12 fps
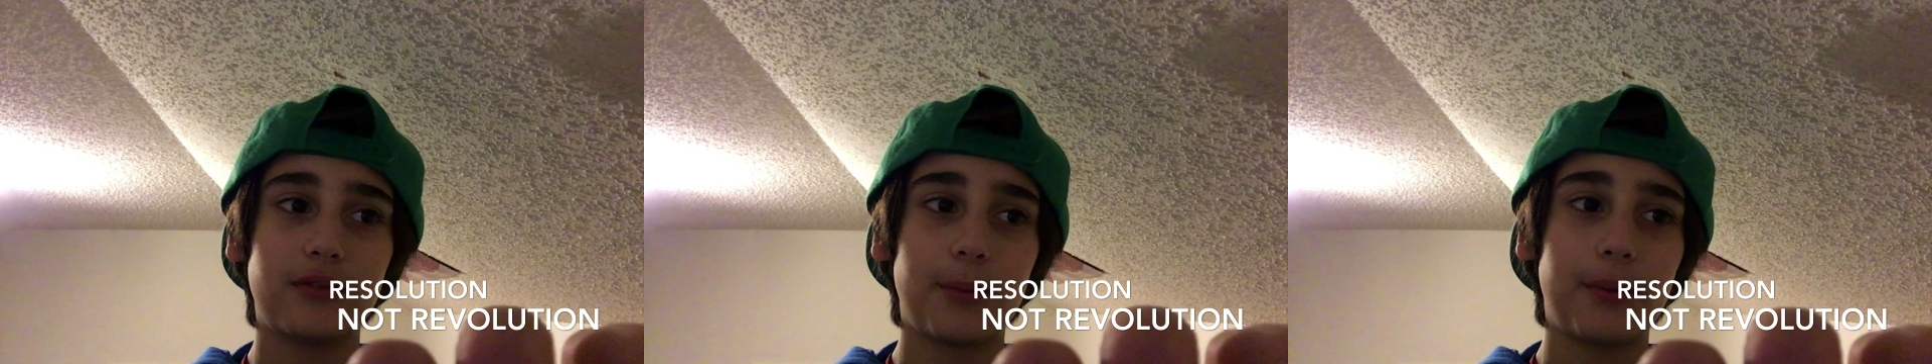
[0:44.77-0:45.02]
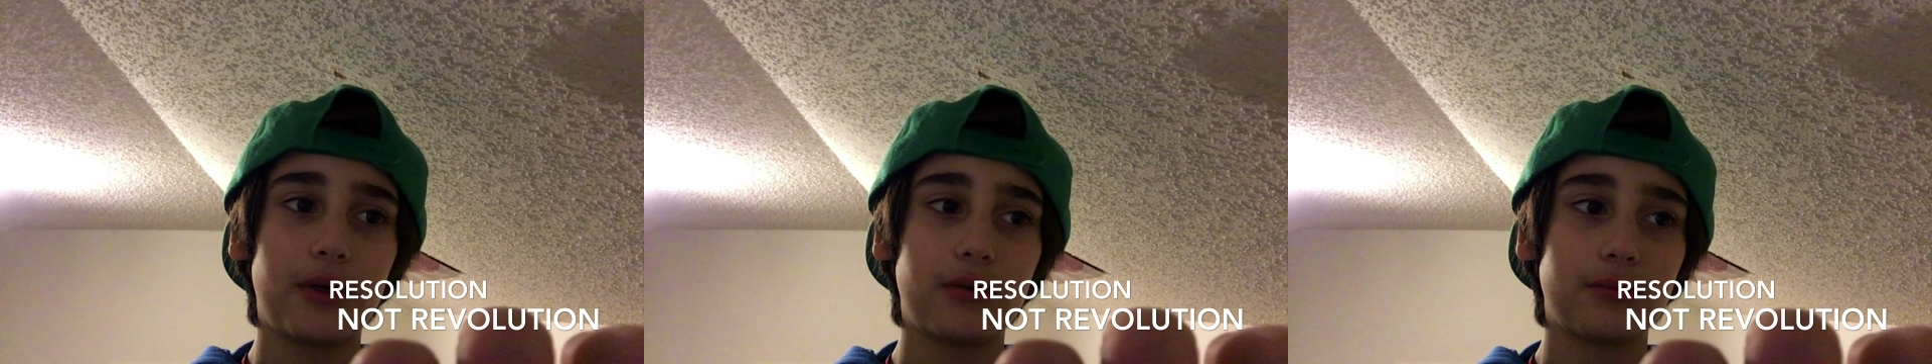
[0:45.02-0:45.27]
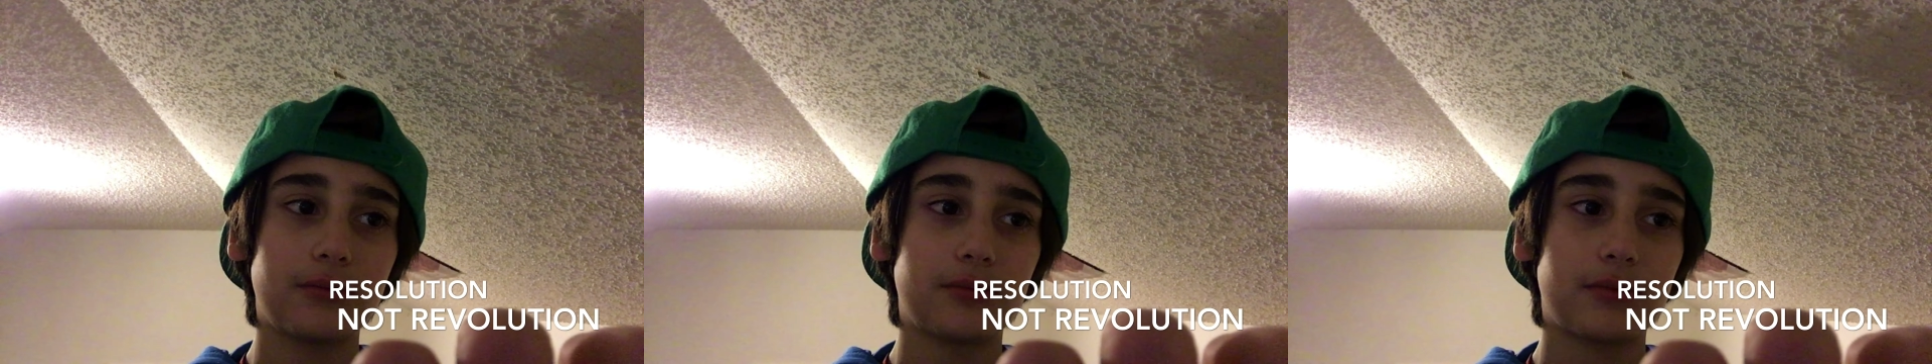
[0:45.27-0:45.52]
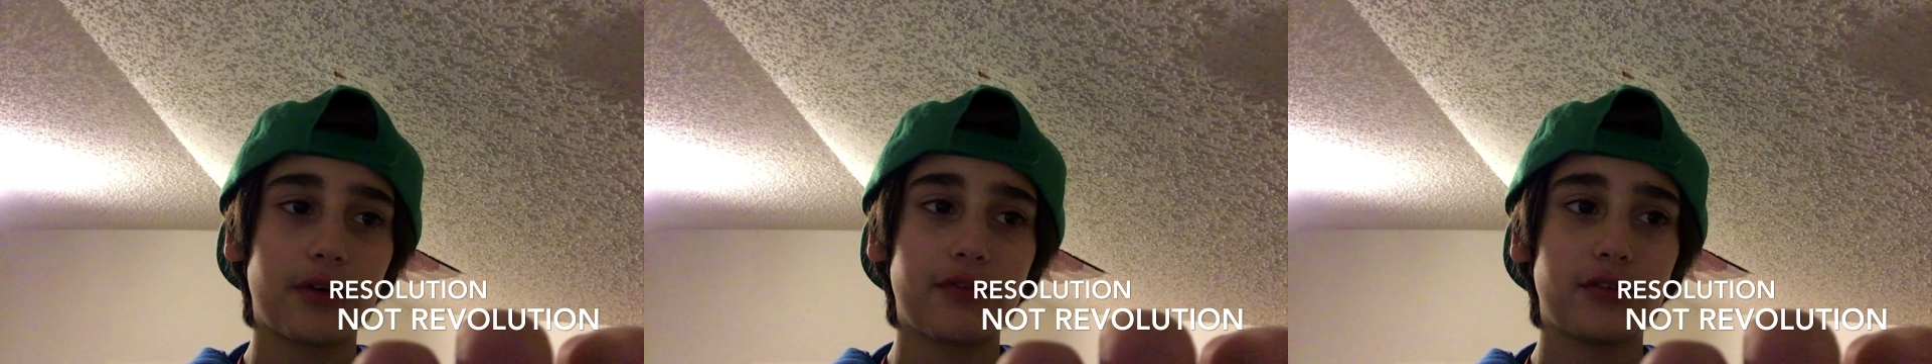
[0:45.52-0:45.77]
about
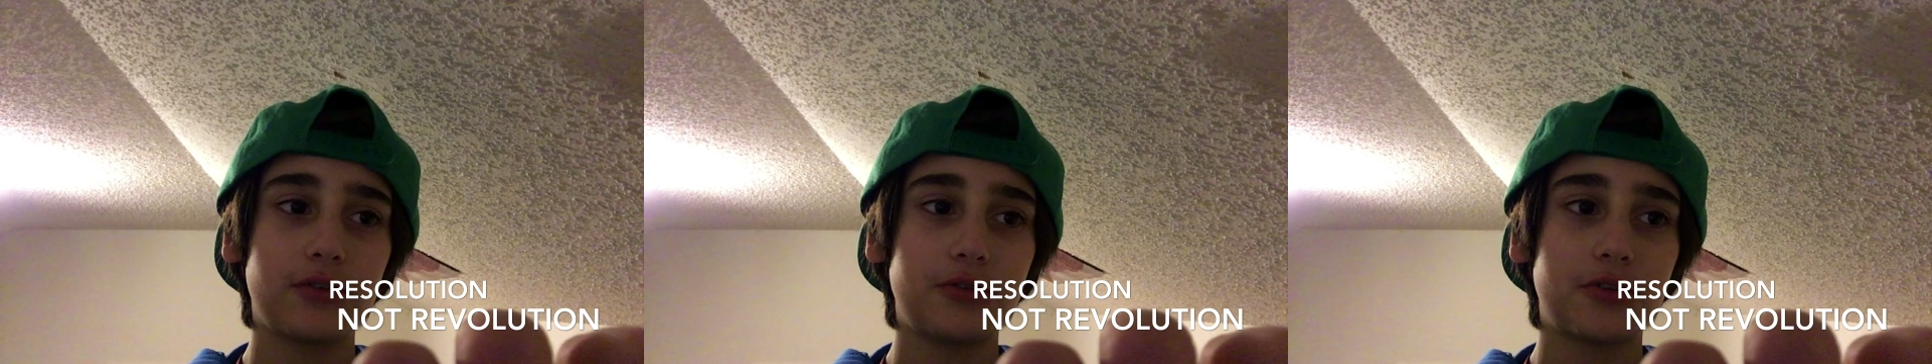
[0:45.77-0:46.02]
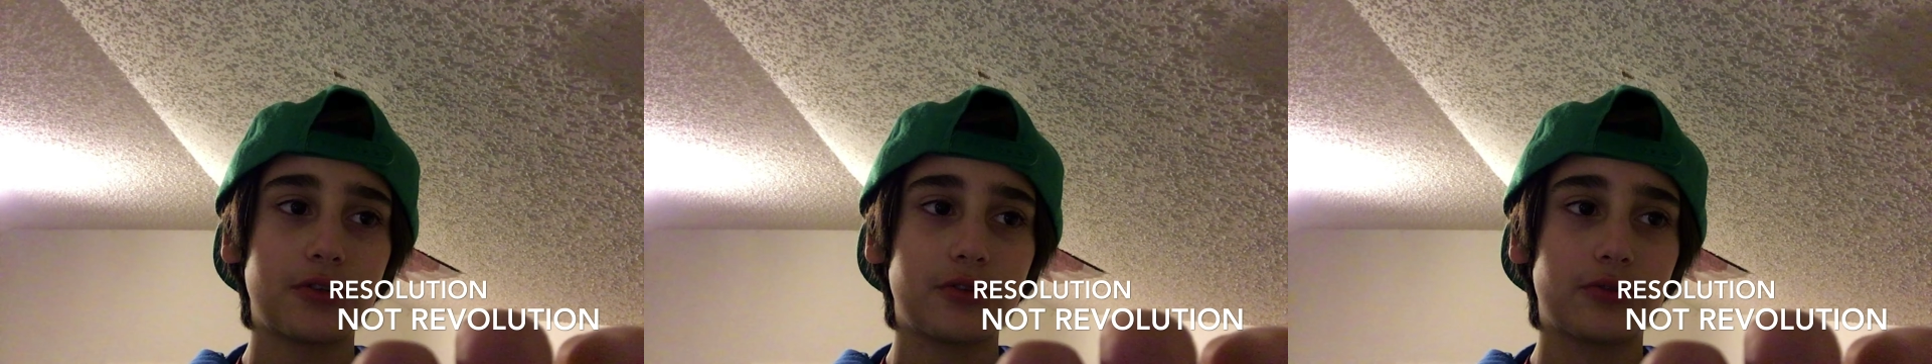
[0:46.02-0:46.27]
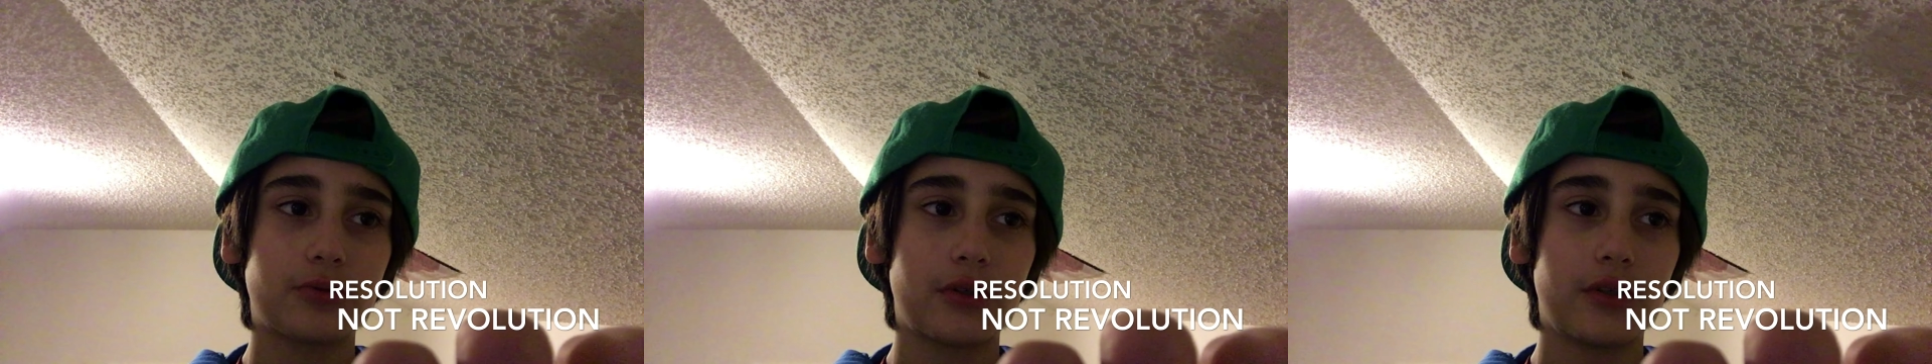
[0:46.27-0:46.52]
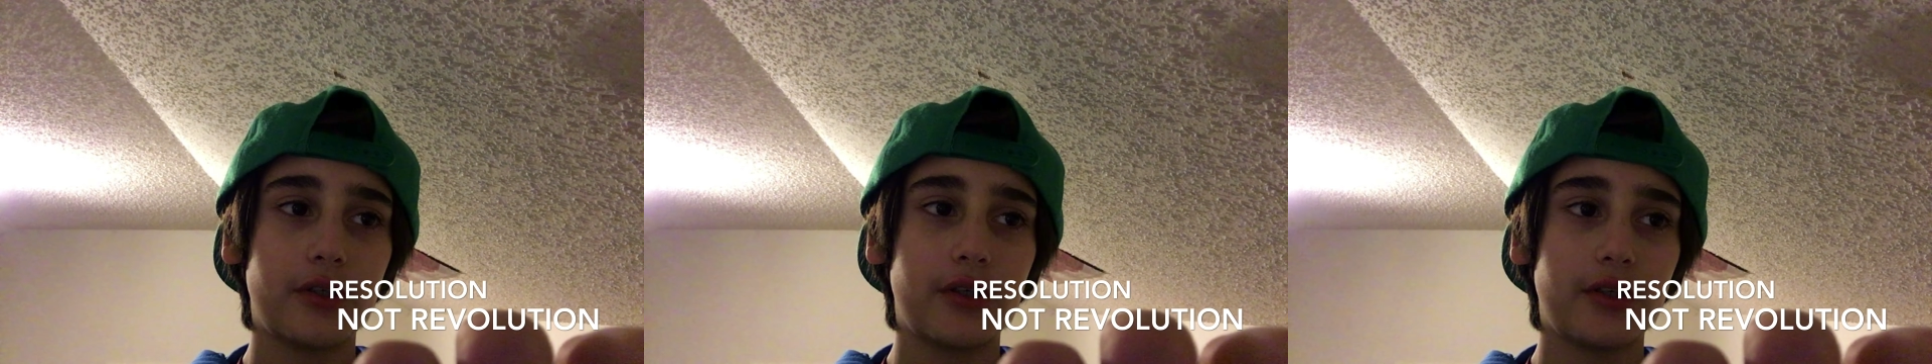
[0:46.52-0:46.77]
Revolution
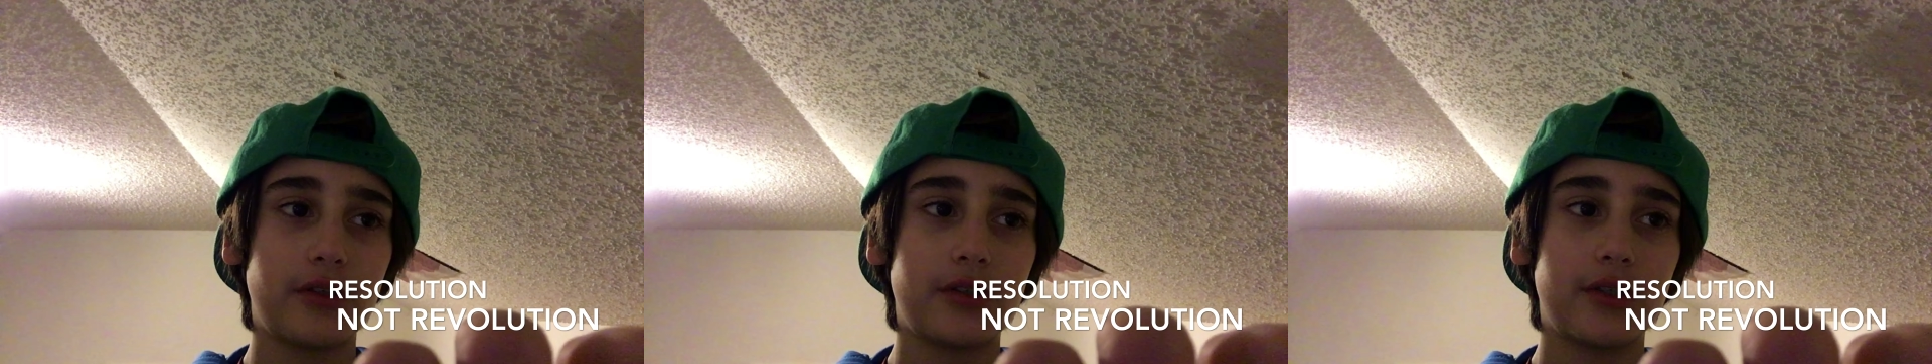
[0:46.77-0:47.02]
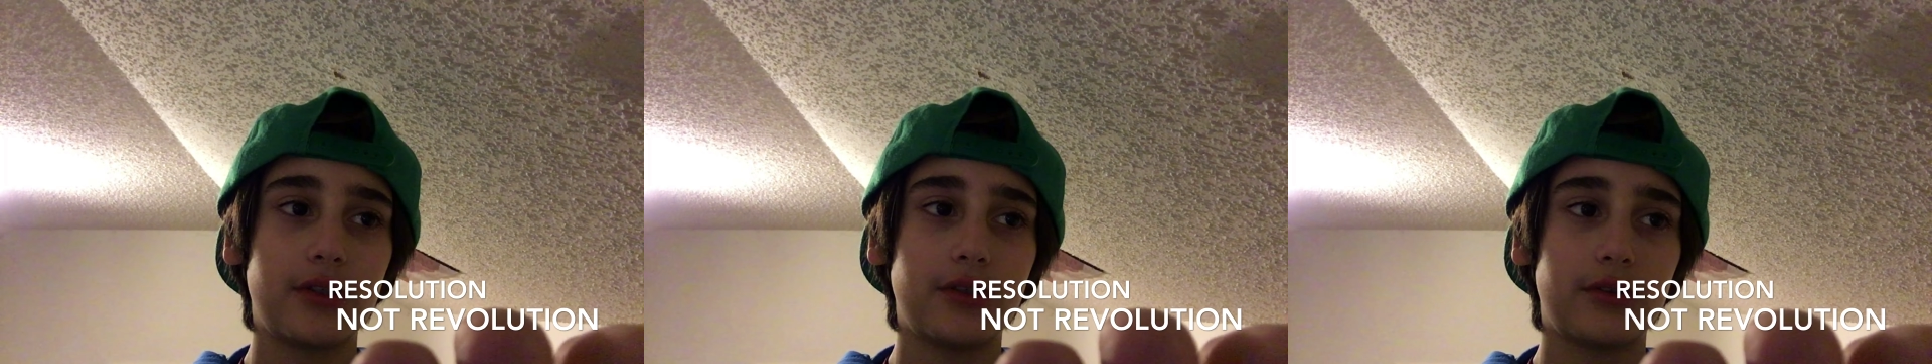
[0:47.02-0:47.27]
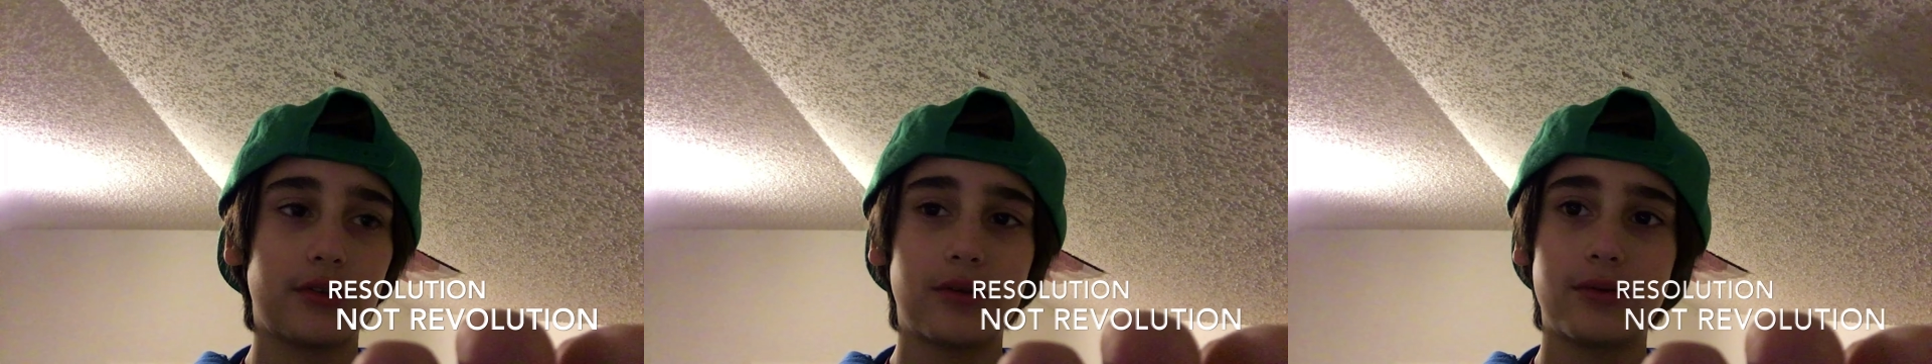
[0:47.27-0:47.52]
2018